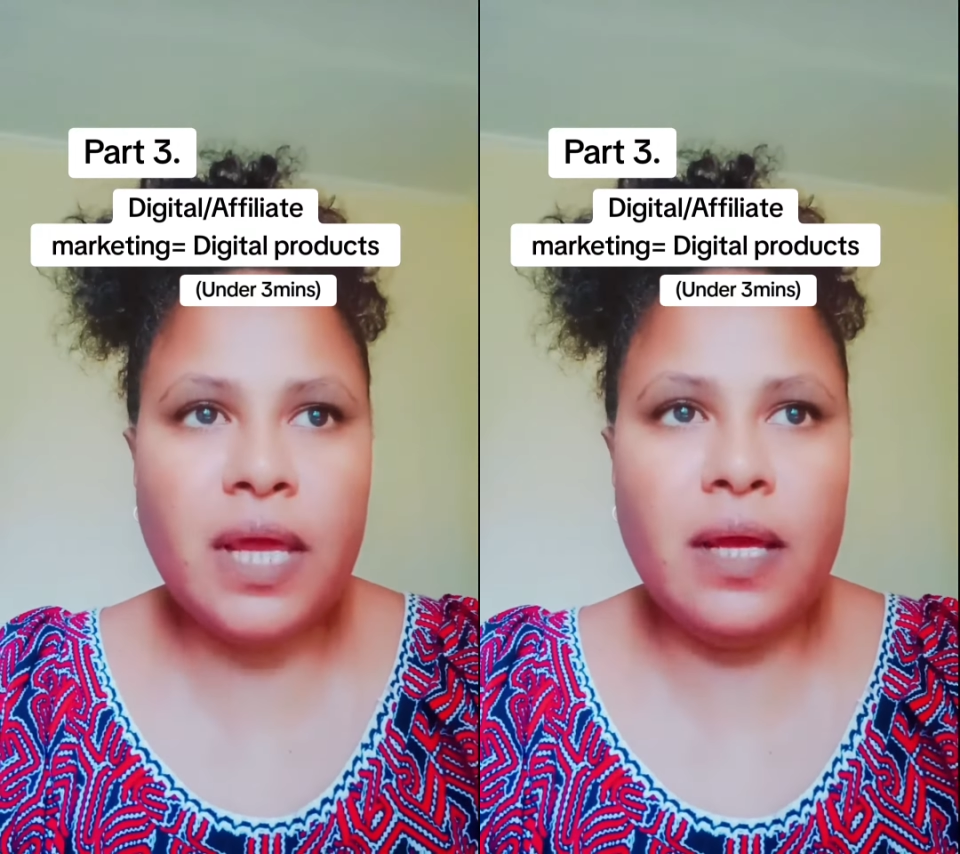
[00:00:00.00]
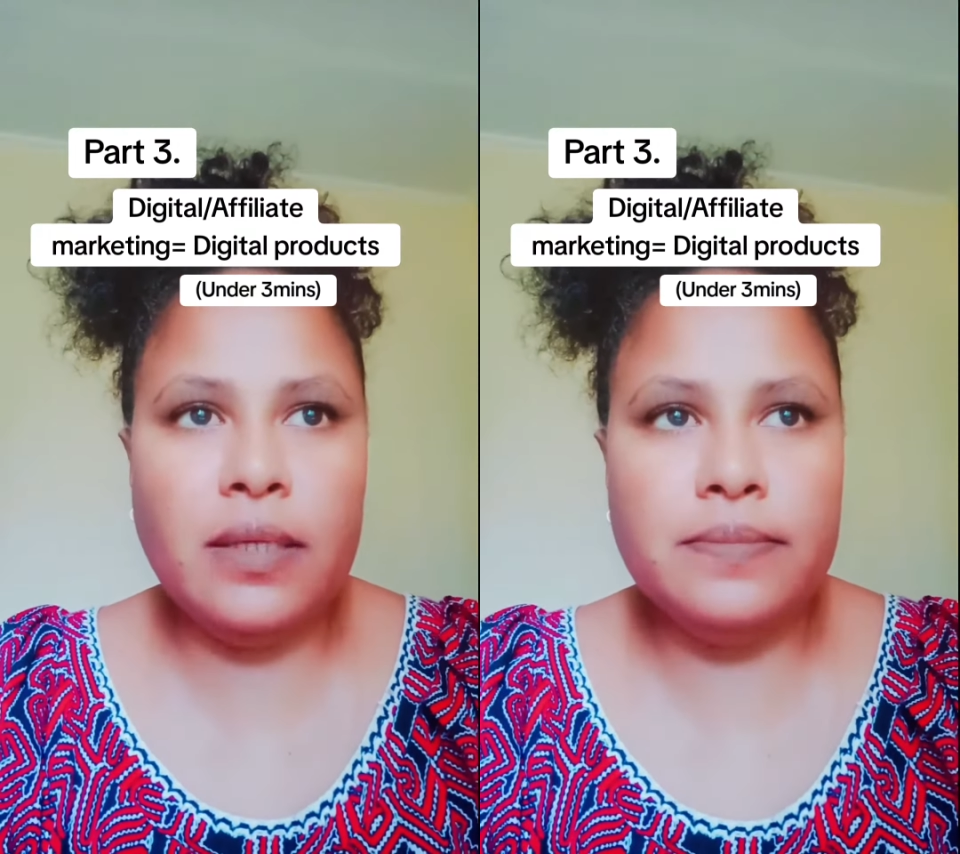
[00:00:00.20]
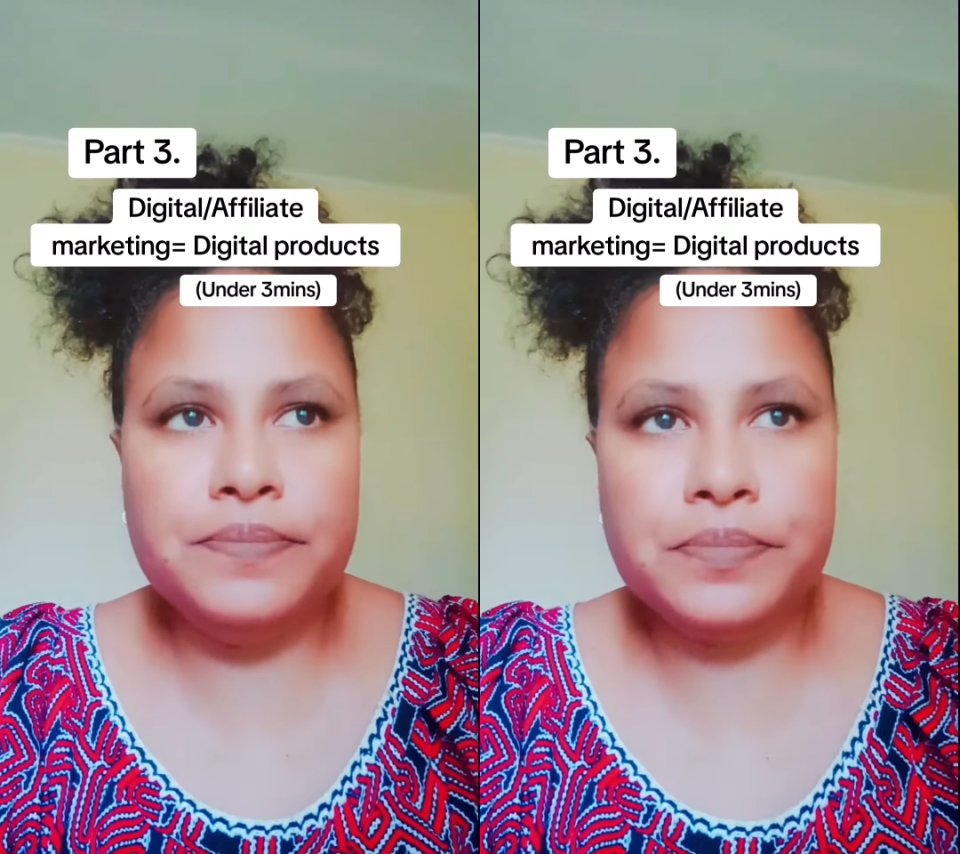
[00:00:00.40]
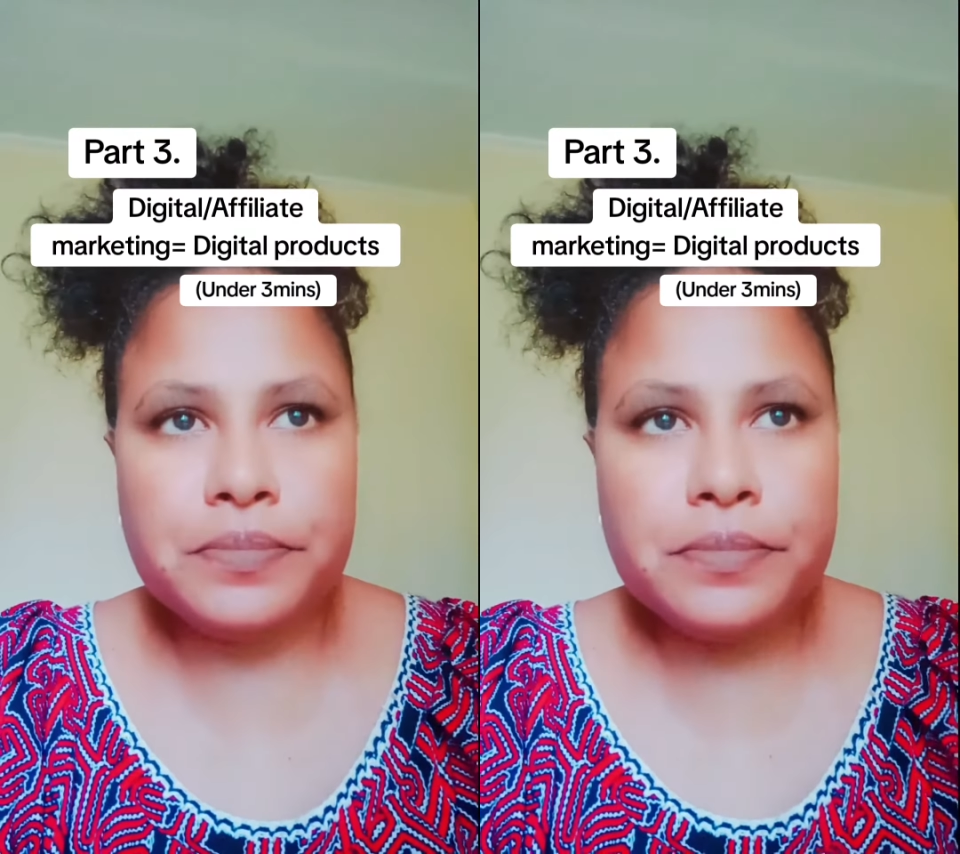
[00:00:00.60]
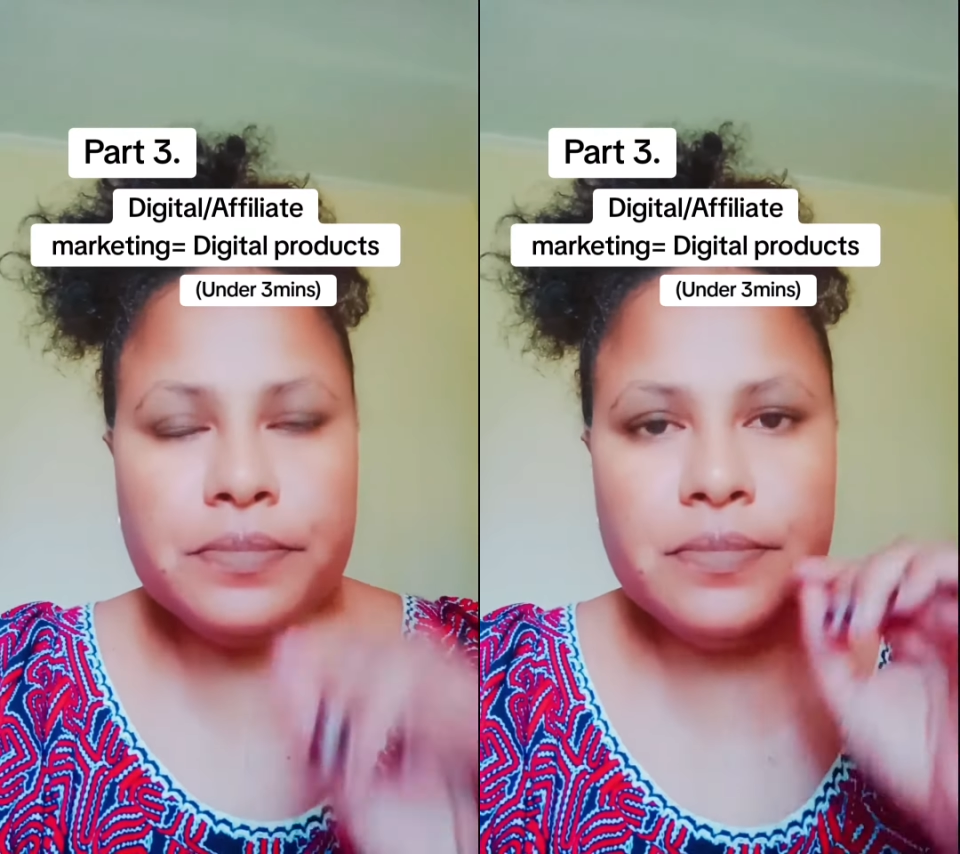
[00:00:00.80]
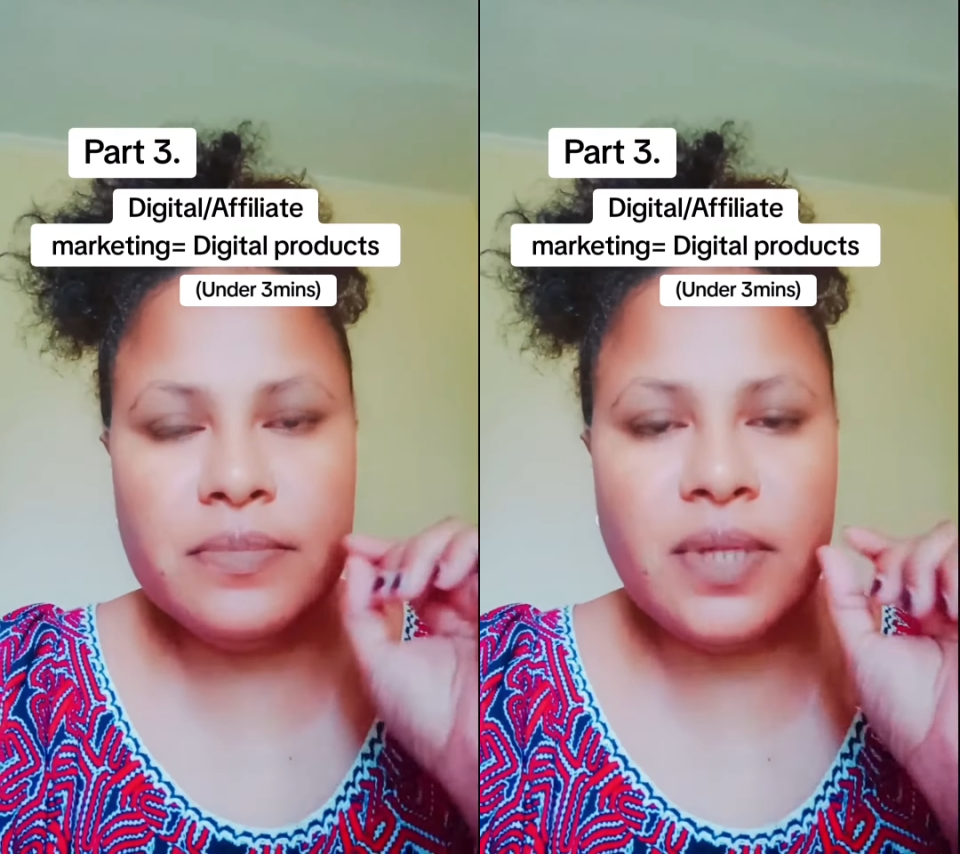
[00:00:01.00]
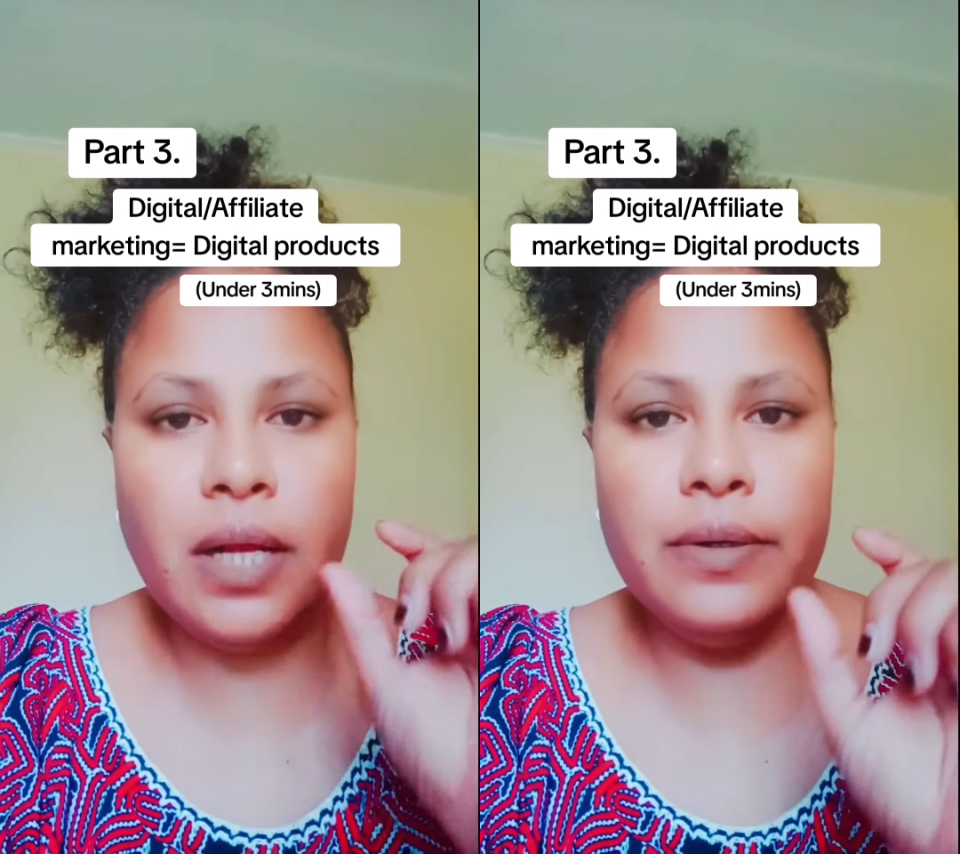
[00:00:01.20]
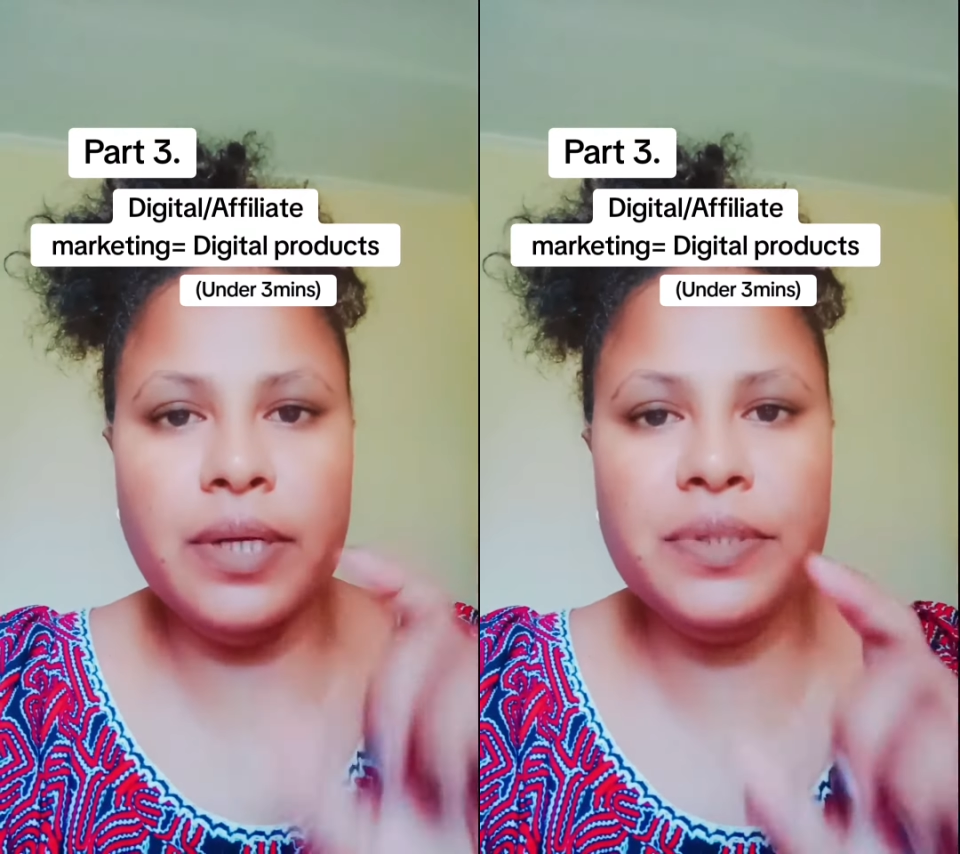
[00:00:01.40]
And
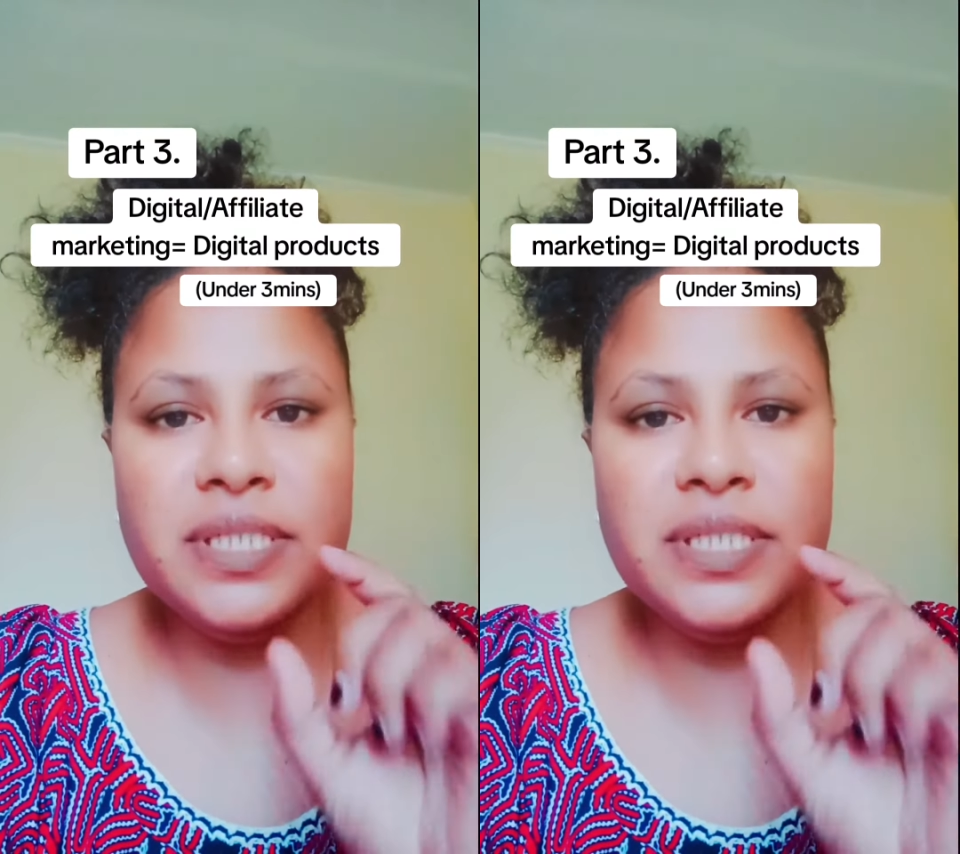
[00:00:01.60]
the